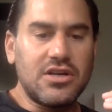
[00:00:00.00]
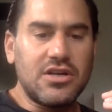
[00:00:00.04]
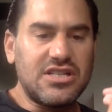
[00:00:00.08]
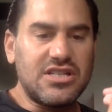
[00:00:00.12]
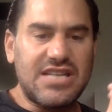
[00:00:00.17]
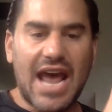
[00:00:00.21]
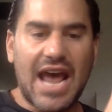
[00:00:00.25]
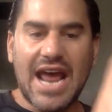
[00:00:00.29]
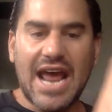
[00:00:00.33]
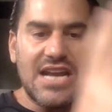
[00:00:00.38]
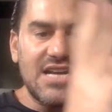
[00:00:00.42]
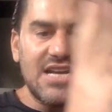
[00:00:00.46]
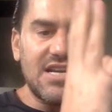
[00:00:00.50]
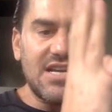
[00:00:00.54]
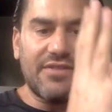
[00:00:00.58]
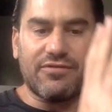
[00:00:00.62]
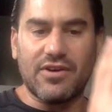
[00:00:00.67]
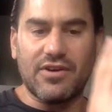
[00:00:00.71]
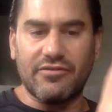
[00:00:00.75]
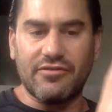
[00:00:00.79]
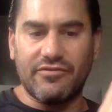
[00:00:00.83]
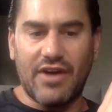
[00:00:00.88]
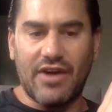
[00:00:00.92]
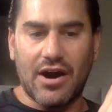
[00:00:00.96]
10
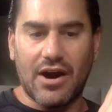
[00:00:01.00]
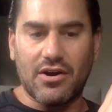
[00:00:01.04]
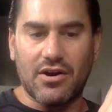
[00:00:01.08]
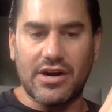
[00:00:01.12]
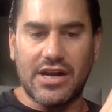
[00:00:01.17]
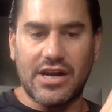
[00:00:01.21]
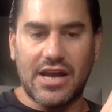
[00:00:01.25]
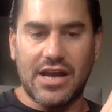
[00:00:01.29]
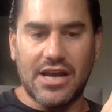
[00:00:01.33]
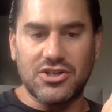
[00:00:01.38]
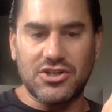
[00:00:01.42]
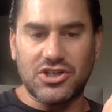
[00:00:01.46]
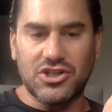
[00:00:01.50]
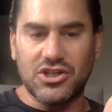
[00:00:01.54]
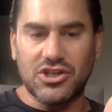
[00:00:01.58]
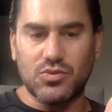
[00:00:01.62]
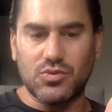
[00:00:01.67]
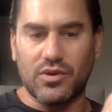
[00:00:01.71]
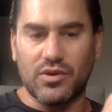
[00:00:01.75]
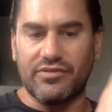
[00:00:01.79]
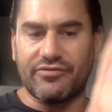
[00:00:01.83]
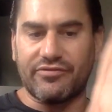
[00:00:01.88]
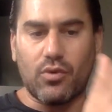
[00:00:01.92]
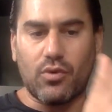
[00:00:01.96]
different variations
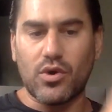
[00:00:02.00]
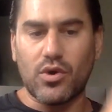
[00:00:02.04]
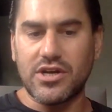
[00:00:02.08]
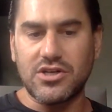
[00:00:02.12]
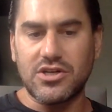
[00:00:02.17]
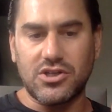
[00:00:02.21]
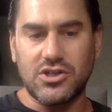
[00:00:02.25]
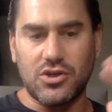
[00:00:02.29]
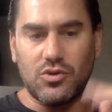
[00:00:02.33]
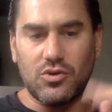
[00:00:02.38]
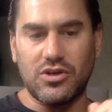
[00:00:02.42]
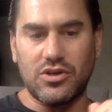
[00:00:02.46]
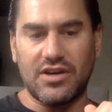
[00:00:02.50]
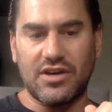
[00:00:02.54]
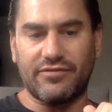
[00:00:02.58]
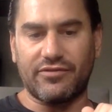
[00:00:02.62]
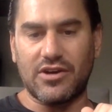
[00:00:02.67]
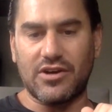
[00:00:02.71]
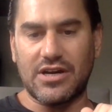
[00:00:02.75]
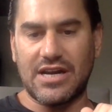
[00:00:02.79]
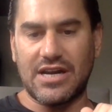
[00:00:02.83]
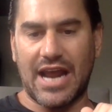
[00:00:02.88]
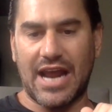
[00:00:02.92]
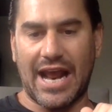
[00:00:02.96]
with 42
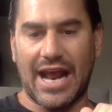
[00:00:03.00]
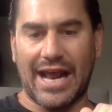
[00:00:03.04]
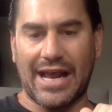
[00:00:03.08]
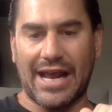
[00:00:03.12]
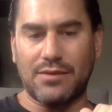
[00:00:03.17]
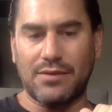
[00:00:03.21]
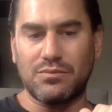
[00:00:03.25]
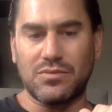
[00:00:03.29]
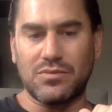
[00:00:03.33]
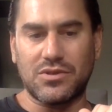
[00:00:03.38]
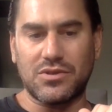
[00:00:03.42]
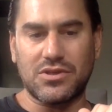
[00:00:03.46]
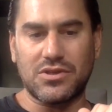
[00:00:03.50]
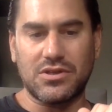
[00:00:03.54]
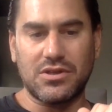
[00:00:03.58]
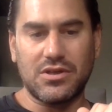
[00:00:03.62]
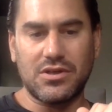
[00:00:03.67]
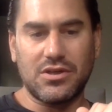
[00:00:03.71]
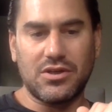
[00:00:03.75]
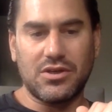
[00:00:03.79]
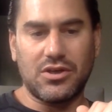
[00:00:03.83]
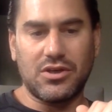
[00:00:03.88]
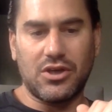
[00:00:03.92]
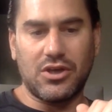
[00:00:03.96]
different names.
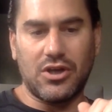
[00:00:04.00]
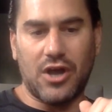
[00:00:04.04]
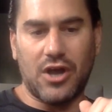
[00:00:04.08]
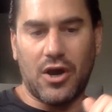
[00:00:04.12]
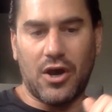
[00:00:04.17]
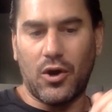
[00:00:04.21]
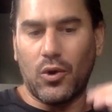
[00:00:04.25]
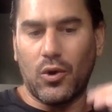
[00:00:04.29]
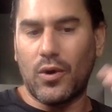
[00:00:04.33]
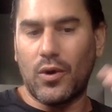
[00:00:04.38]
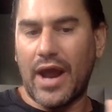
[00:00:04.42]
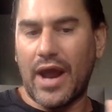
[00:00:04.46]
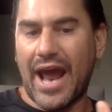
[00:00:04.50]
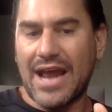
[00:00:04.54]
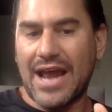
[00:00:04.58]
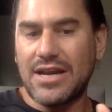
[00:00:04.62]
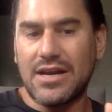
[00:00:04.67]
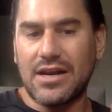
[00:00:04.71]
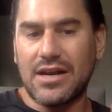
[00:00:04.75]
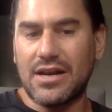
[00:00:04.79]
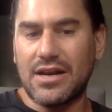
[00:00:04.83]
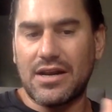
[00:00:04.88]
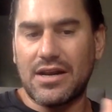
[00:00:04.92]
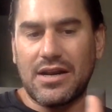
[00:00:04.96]

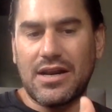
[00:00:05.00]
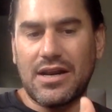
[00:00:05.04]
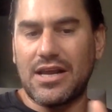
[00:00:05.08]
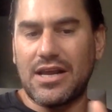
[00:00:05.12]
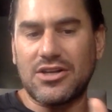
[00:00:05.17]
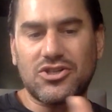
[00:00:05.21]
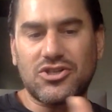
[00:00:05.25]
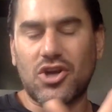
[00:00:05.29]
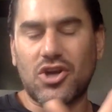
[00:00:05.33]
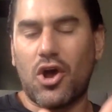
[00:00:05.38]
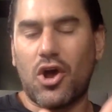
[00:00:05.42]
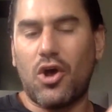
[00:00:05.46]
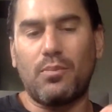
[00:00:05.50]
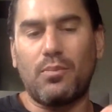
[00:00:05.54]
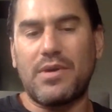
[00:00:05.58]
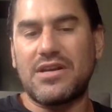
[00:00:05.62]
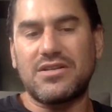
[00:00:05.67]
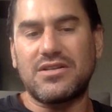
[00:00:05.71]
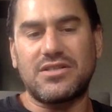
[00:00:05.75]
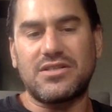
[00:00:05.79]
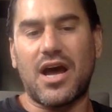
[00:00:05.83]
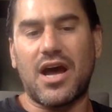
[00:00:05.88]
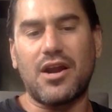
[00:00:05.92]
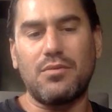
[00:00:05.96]
And it's all
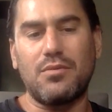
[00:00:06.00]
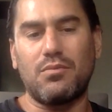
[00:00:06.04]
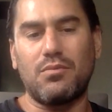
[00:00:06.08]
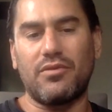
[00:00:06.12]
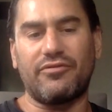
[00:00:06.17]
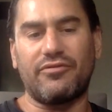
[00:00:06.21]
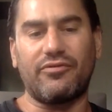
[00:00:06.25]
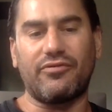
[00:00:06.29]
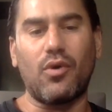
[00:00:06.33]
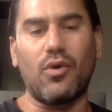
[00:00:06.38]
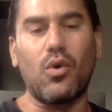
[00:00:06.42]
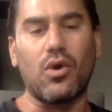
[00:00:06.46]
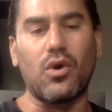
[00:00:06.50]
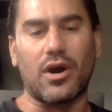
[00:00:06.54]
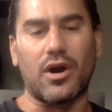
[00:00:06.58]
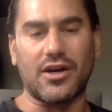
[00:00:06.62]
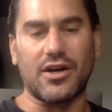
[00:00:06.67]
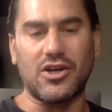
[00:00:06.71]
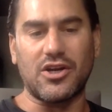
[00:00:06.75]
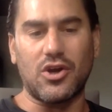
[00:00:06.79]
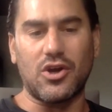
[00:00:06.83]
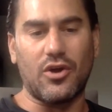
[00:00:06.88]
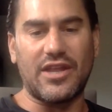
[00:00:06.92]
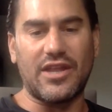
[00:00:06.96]
been done before,
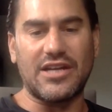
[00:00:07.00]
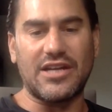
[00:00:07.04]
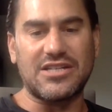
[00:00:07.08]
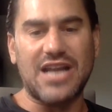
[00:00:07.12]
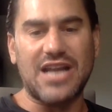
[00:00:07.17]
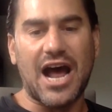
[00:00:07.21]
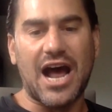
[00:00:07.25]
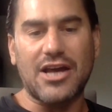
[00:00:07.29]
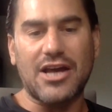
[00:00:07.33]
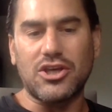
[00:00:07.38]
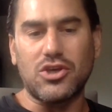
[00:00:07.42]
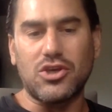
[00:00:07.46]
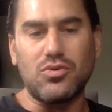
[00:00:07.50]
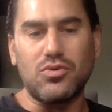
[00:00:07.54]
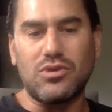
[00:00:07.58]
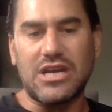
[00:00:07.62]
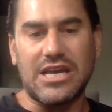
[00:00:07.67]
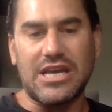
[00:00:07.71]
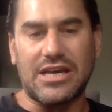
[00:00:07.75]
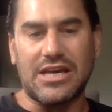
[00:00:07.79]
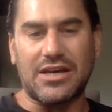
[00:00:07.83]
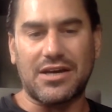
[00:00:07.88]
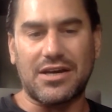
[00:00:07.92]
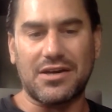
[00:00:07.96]
that's not
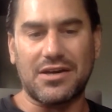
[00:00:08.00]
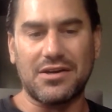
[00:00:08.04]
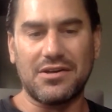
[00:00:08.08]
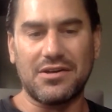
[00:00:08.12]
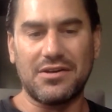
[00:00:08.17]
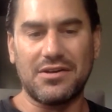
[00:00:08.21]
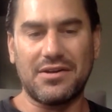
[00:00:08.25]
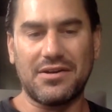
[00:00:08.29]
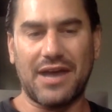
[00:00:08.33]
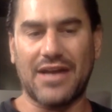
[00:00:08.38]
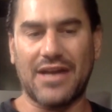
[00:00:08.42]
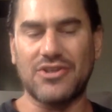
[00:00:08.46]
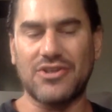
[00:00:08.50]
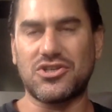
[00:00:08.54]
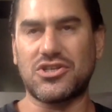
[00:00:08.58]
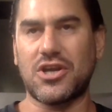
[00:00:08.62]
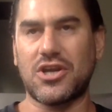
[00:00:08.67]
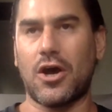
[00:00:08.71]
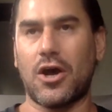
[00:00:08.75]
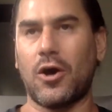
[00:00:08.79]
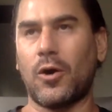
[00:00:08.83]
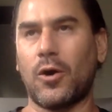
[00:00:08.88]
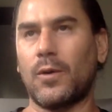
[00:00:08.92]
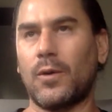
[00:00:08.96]
unique. And
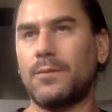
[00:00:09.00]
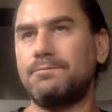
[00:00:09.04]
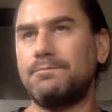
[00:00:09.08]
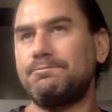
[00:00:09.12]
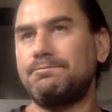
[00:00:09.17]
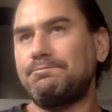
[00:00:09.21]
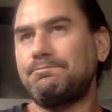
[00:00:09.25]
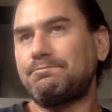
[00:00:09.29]
so